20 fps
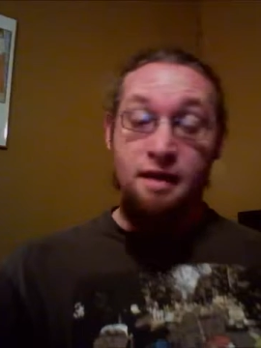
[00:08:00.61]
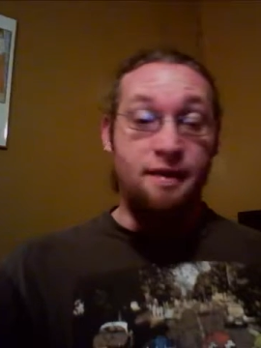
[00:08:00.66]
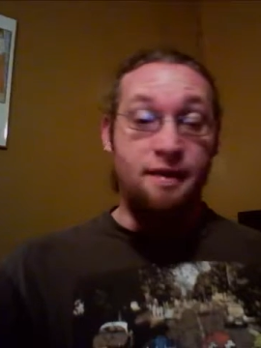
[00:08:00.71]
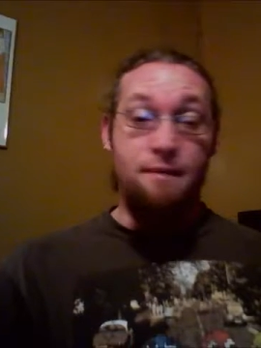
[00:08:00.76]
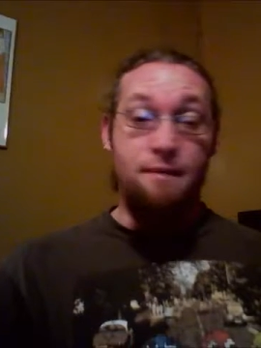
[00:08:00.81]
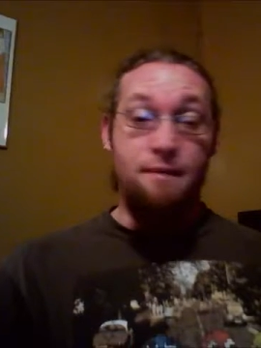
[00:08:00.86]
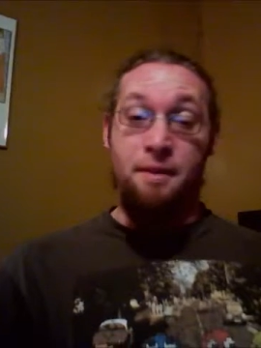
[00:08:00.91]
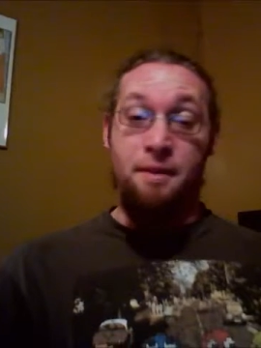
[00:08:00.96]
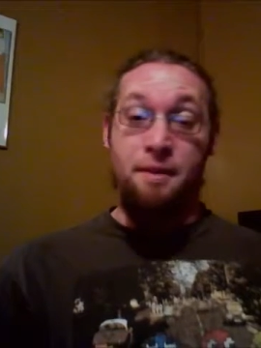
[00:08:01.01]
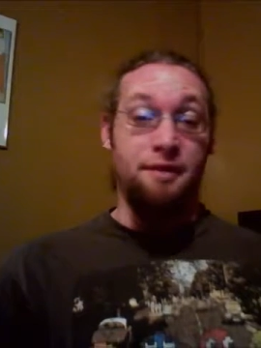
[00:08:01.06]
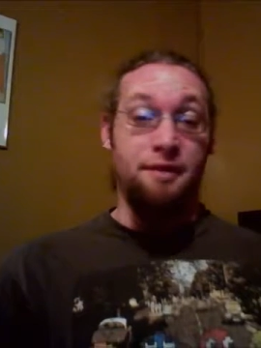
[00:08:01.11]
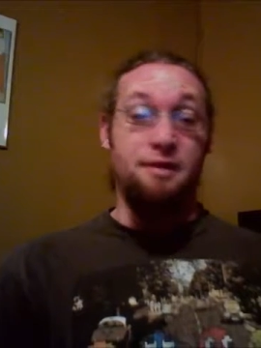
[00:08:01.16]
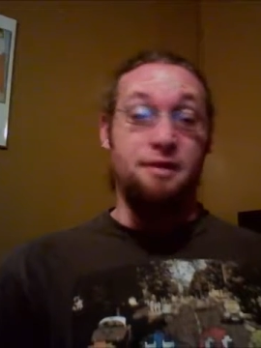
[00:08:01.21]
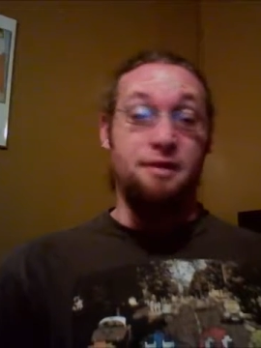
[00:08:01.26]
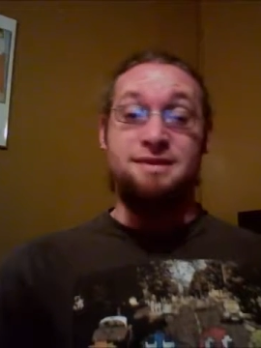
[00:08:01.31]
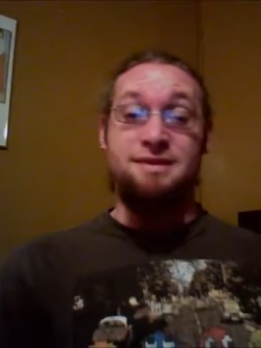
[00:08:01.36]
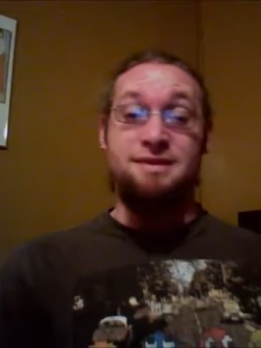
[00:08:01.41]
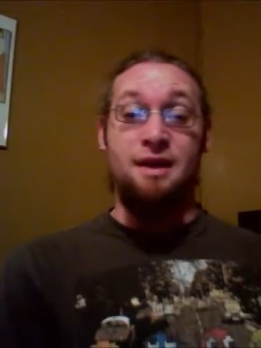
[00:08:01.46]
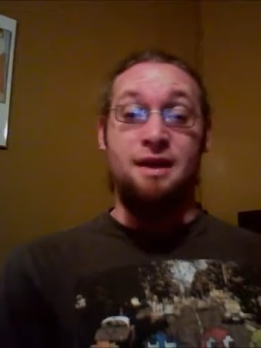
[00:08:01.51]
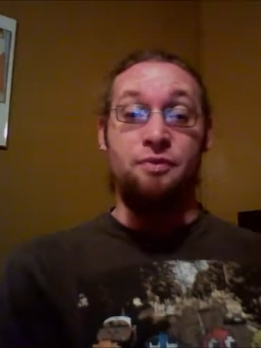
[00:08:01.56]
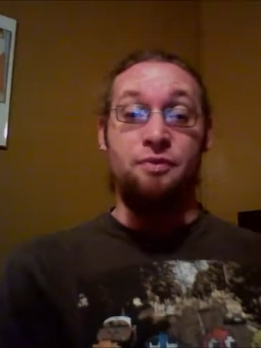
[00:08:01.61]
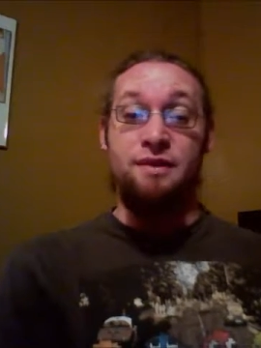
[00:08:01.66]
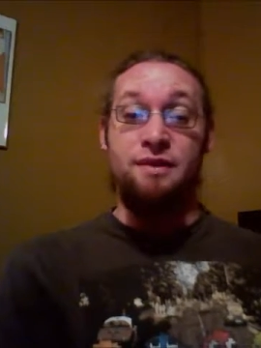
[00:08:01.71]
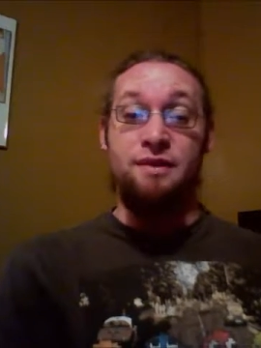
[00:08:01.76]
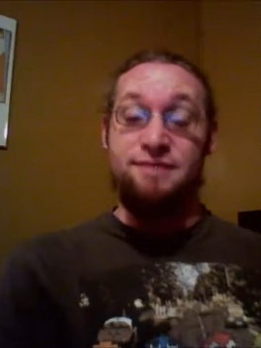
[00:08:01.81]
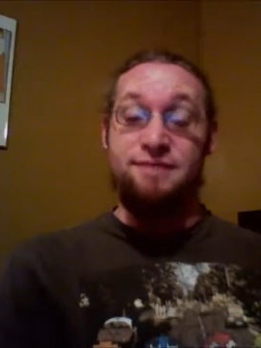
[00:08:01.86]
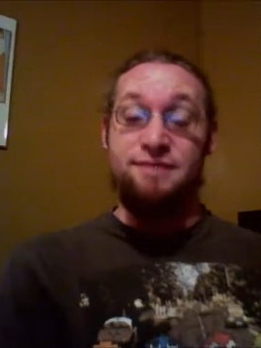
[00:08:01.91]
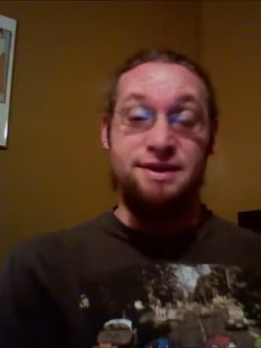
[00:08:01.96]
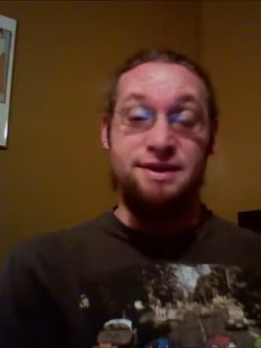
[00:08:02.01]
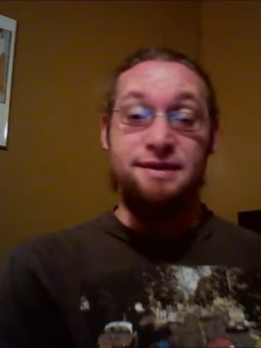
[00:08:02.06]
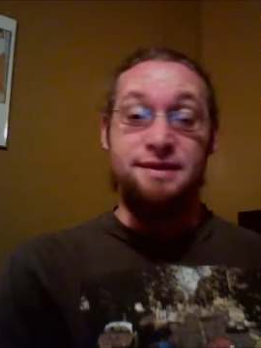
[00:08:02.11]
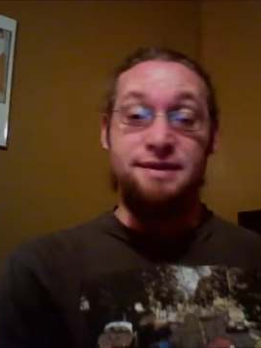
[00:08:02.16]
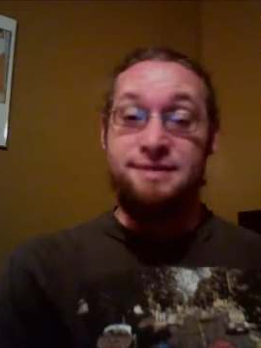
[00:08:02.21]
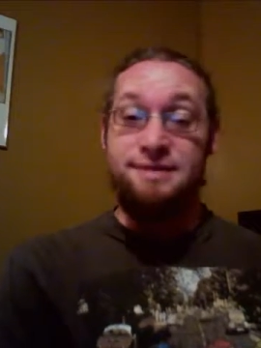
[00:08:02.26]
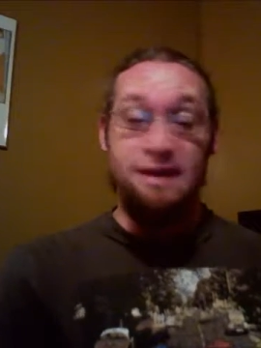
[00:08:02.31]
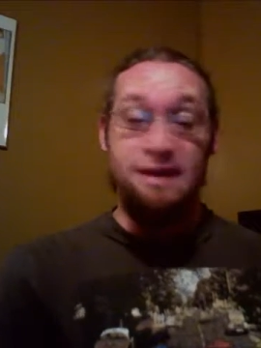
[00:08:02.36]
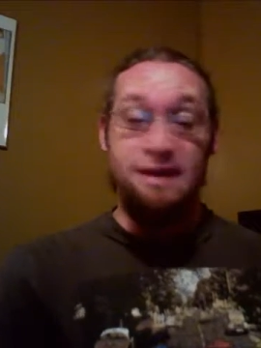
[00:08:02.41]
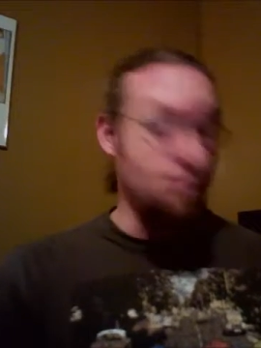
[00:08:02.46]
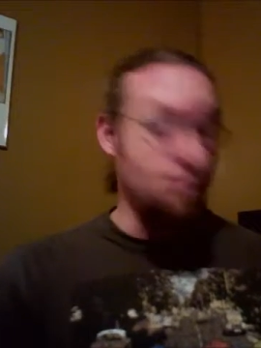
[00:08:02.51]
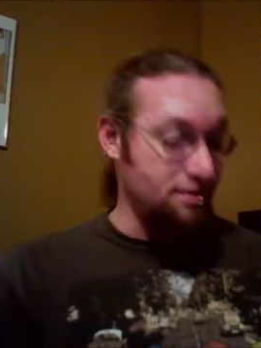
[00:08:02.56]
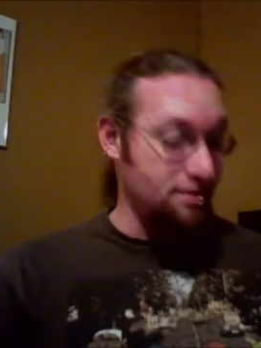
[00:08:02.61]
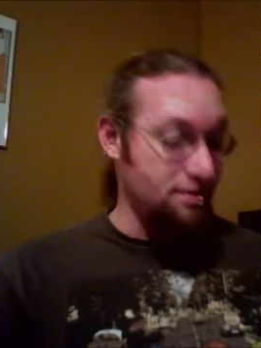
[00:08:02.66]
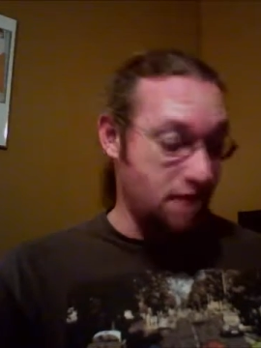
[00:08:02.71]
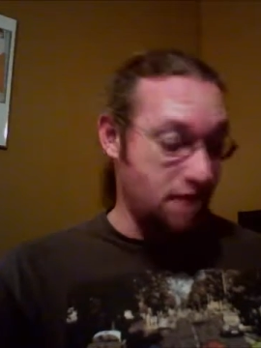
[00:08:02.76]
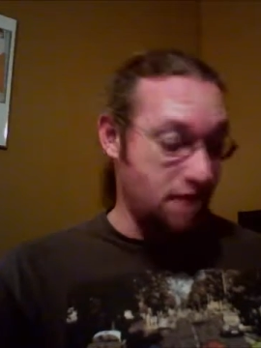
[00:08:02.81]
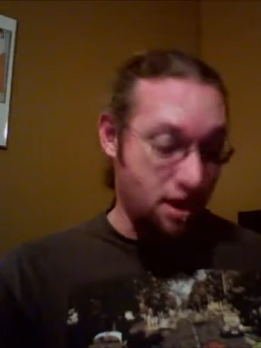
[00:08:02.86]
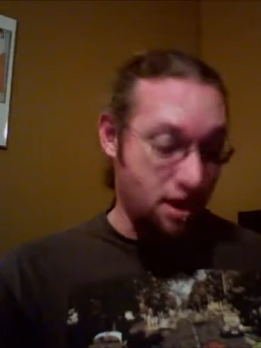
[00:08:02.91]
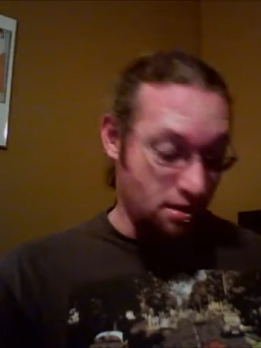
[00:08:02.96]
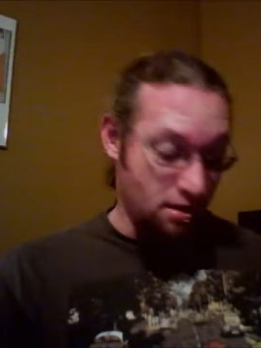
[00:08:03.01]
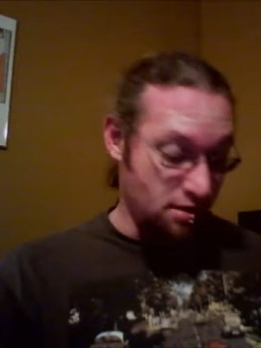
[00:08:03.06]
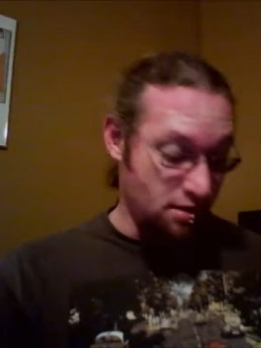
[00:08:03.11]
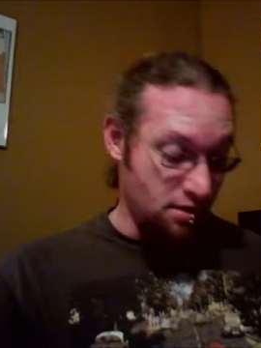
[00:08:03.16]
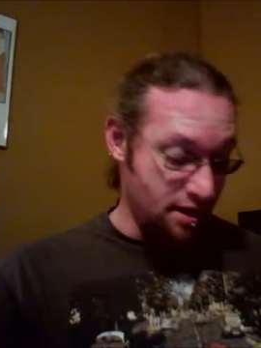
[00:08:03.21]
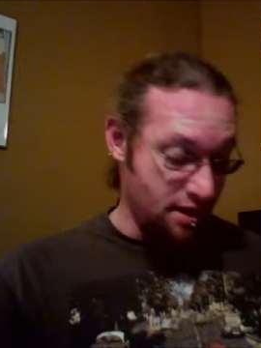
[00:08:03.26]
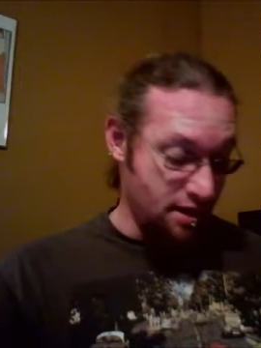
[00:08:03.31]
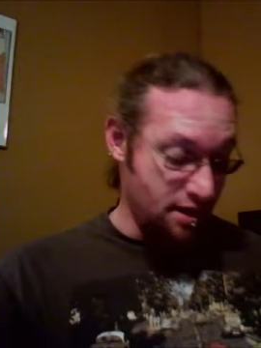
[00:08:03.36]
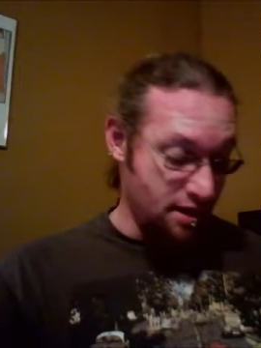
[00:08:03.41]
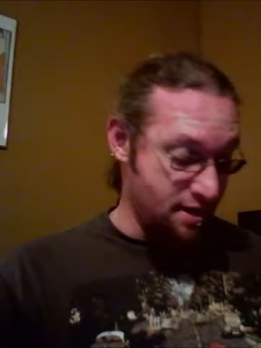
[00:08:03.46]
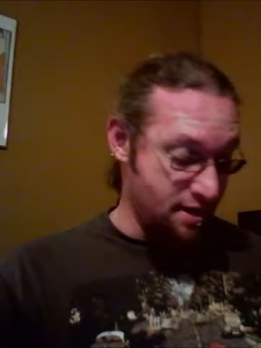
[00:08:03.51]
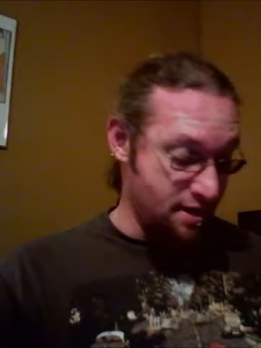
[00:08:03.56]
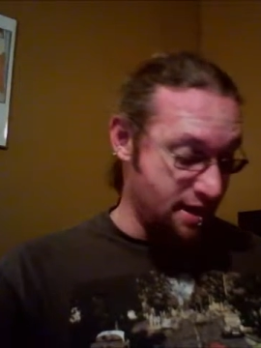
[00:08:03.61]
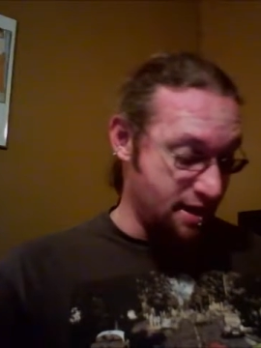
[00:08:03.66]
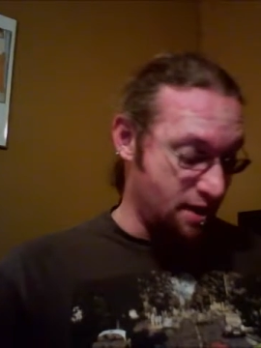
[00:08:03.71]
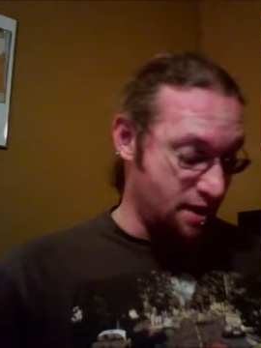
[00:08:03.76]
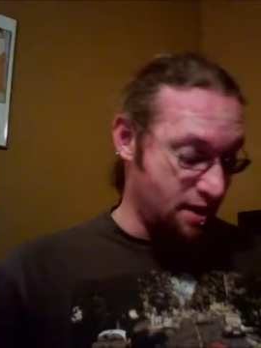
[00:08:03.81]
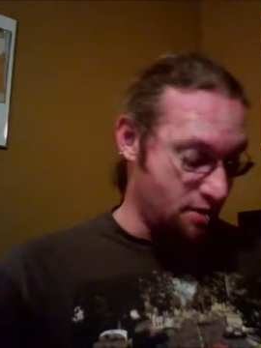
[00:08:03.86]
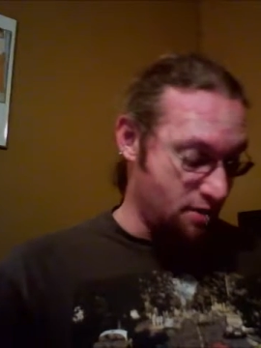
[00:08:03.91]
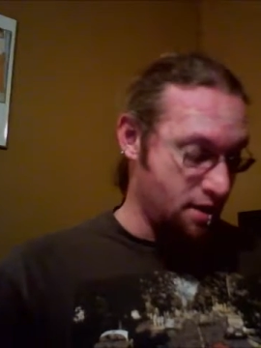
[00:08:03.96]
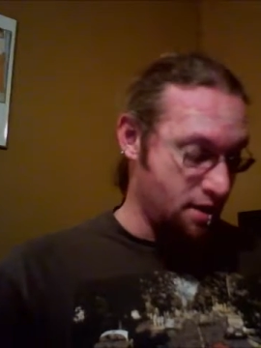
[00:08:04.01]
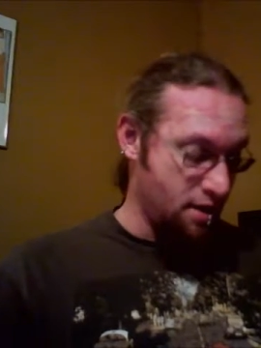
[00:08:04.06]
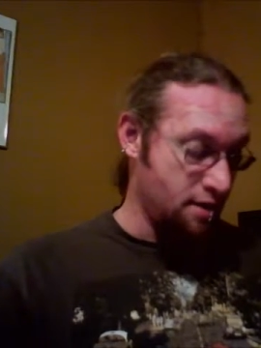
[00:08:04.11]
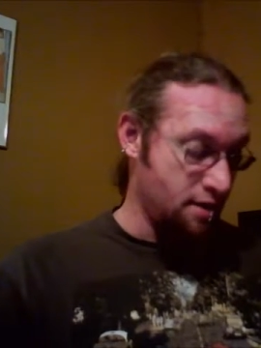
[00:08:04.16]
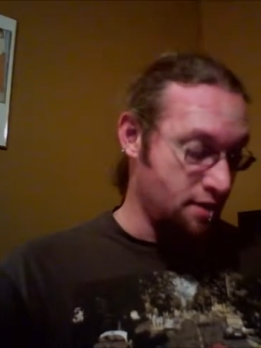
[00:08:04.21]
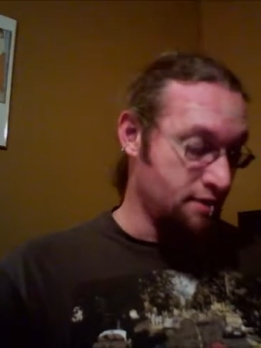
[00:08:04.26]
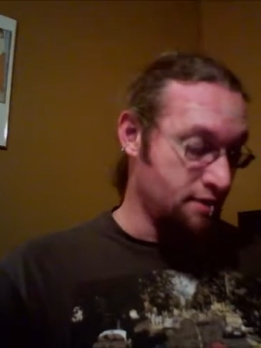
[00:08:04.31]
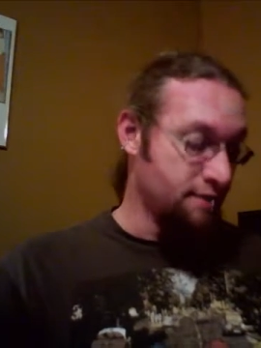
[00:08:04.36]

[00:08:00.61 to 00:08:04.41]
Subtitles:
it turns out that Sin City went to hell, and now